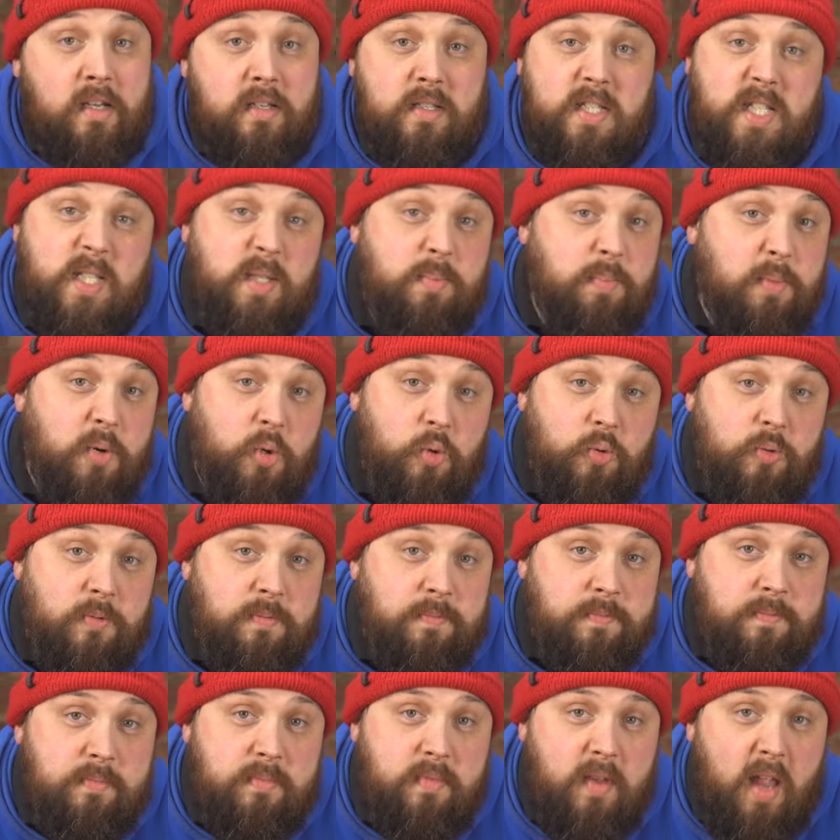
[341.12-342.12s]

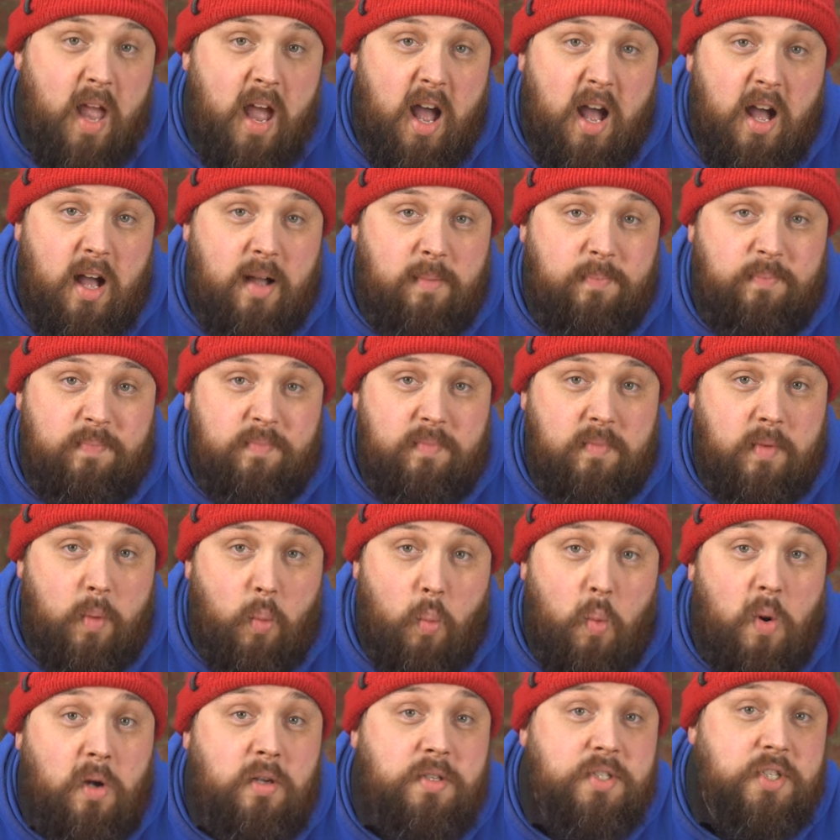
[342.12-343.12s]
Small.
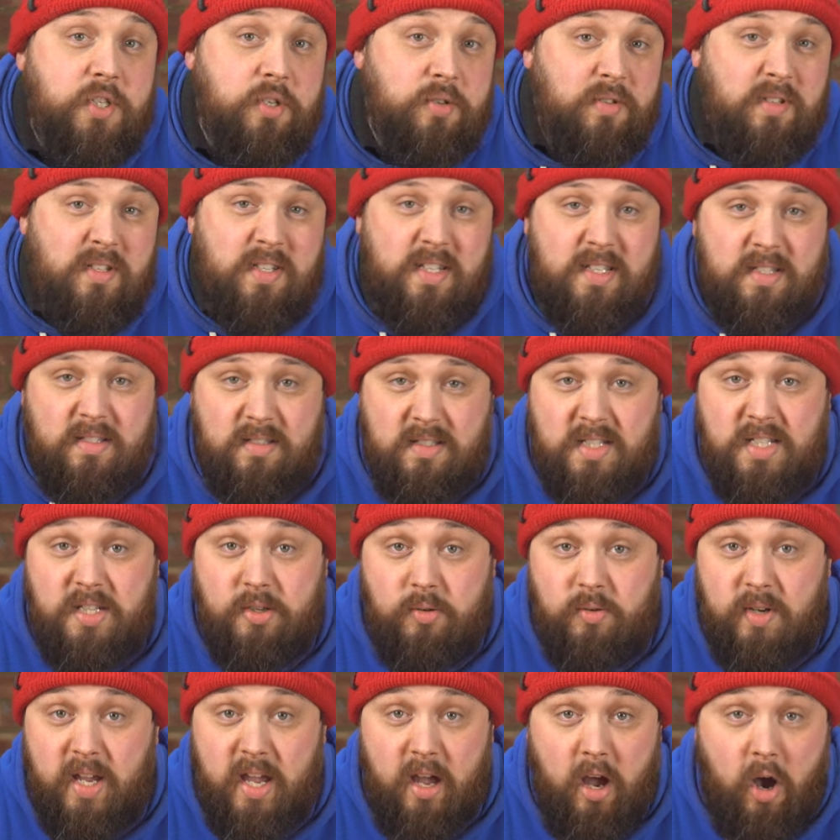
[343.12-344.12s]
Whilst you can
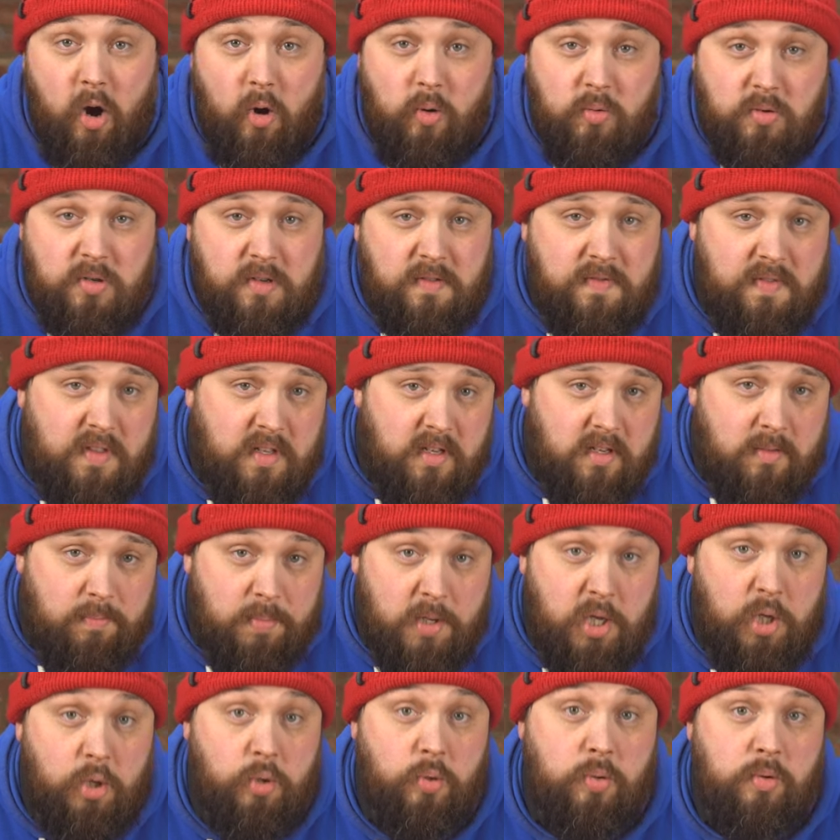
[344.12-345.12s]
still get hold of the
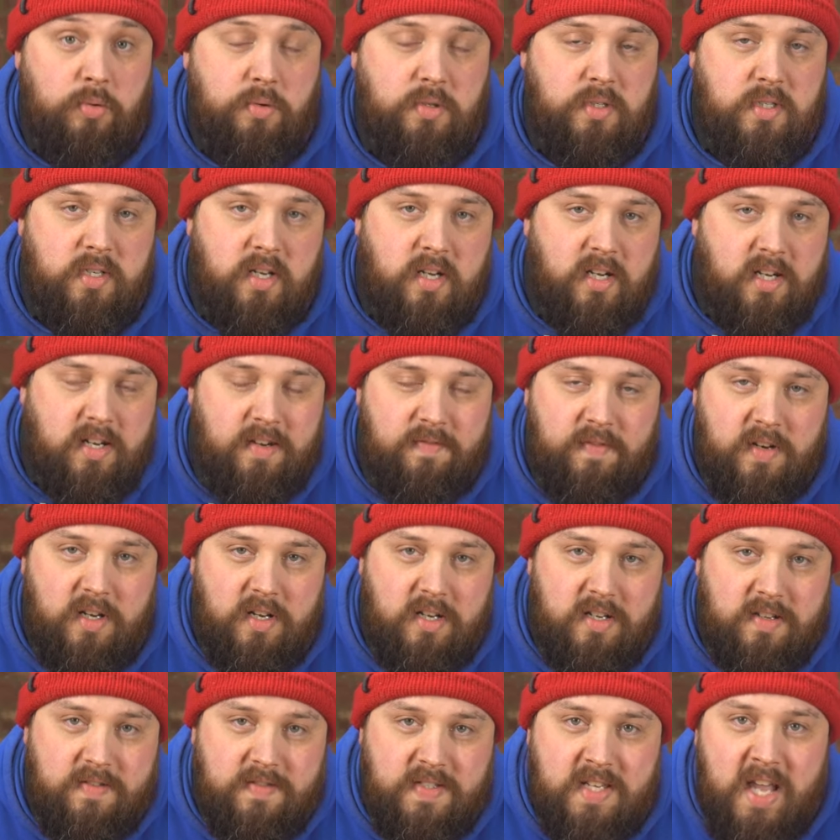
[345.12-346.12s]
huge dive
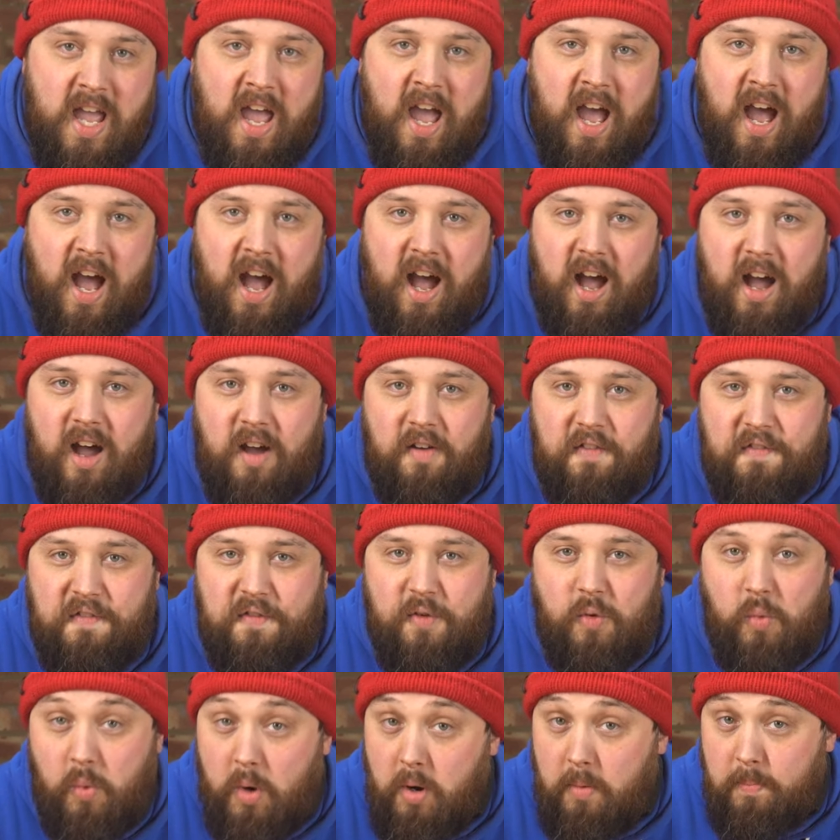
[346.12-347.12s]
knives,
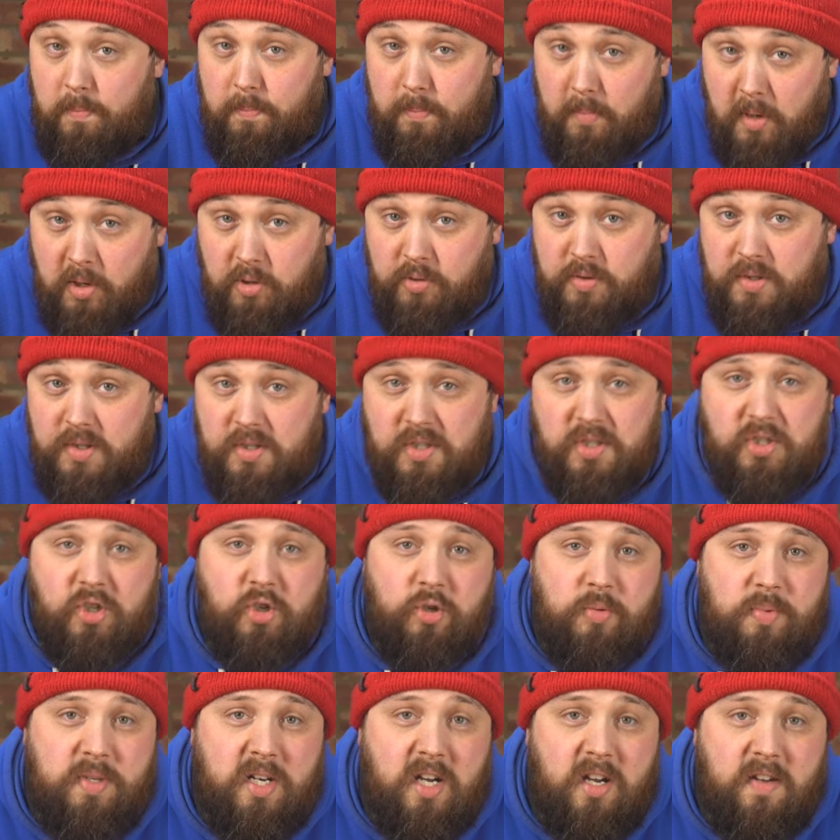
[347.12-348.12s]
for what most
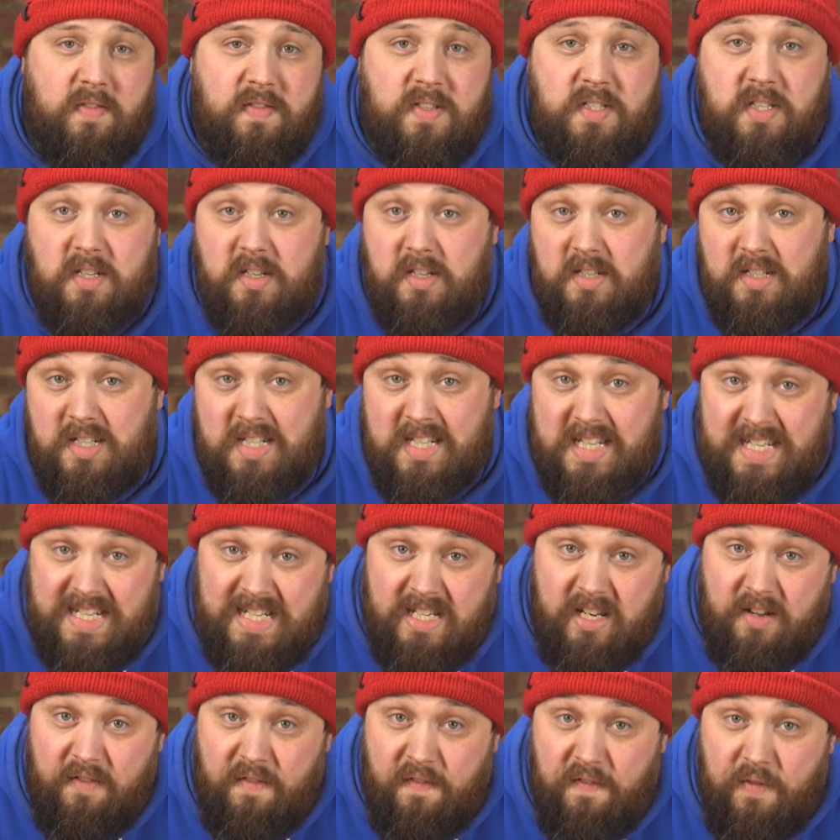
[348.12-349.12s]
scuba divers are going to
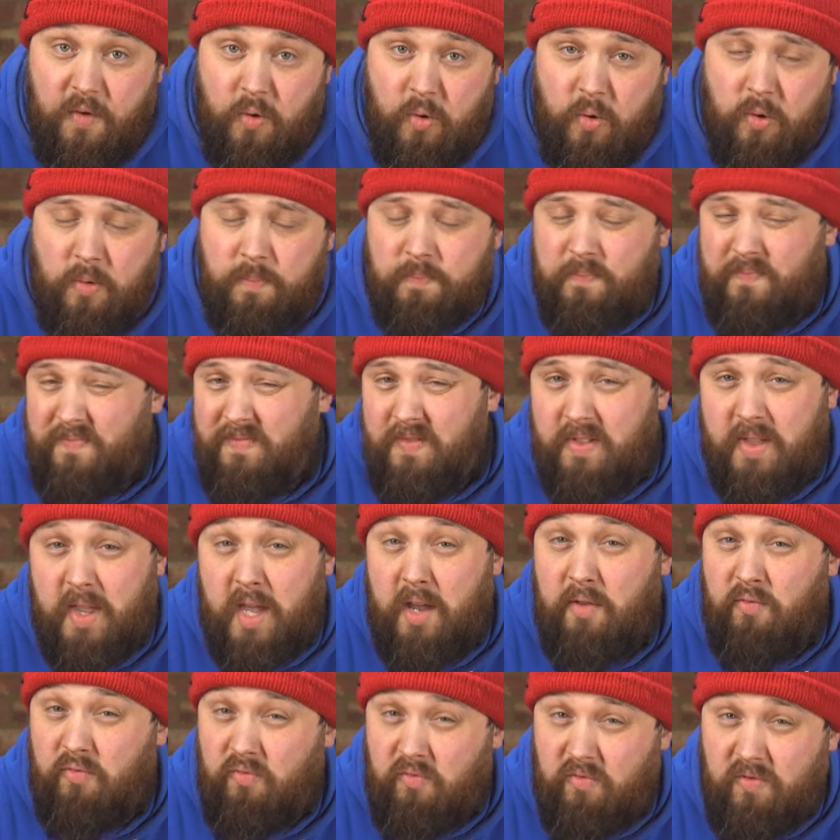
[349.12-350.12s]
need it for,
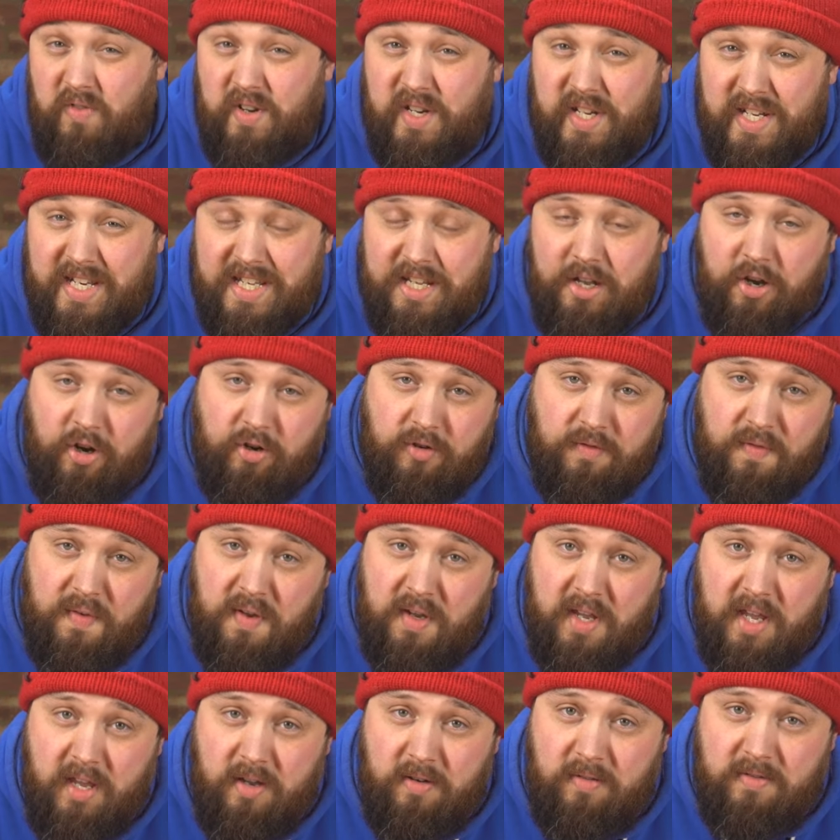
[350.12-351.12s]
they're really
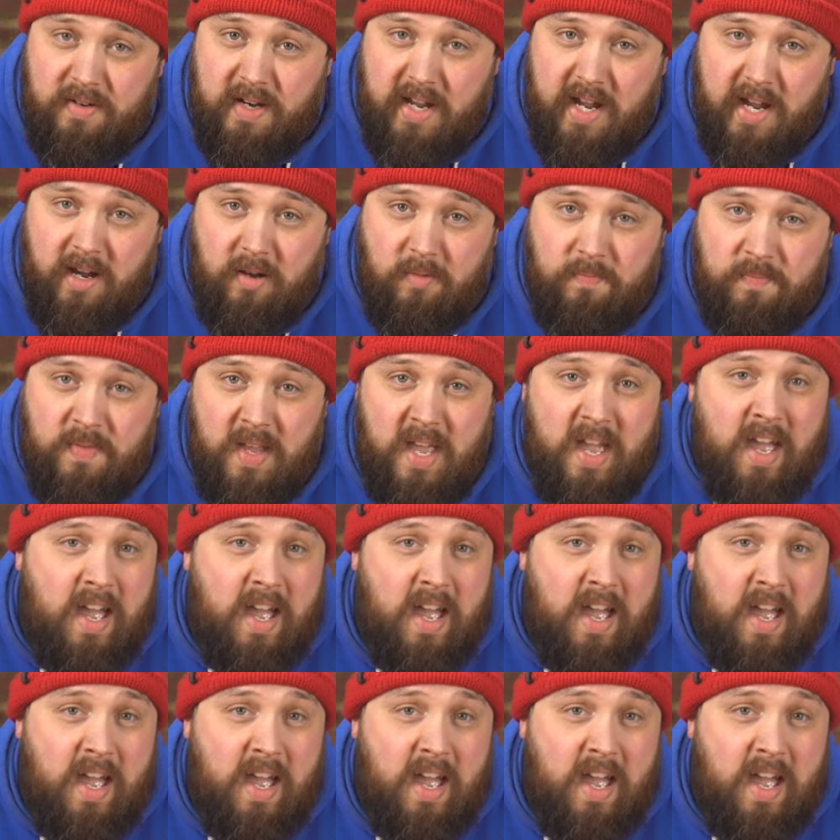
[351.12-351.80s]
overkill now.